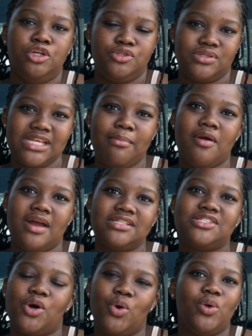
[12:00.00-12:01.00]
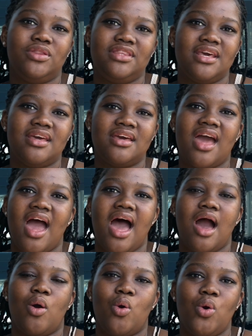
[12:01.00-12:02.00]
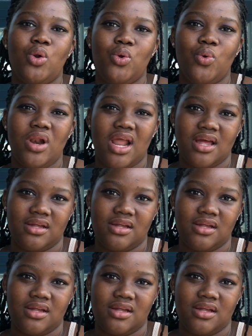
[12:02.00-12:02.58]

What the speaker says: To summarize the whole thing, akolula.